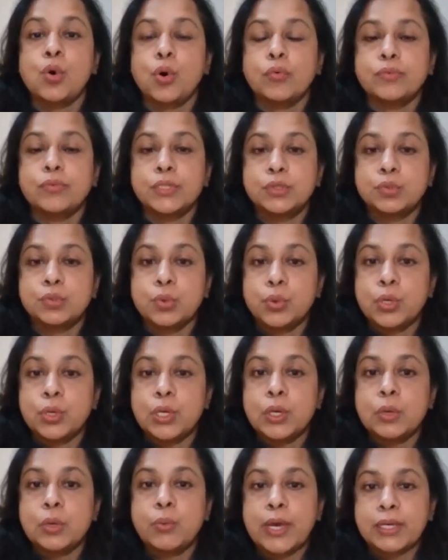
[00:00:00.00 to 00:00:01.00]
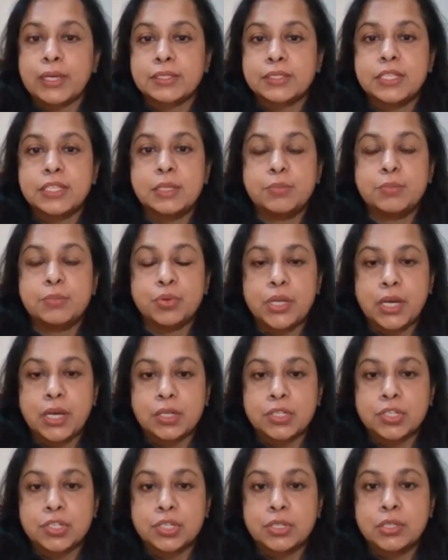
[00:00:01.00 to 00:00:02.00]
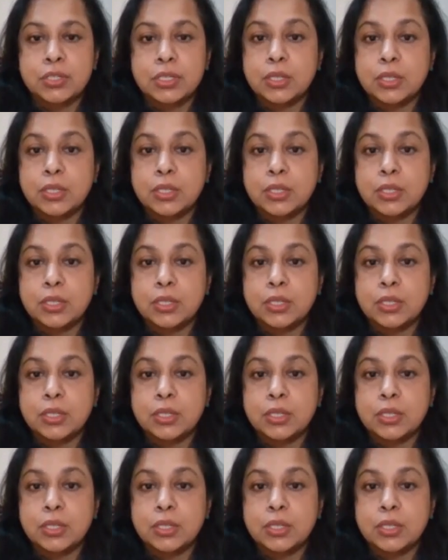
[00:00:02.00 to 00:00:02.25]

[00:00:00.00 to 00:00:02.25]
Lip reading: of the total vaccine production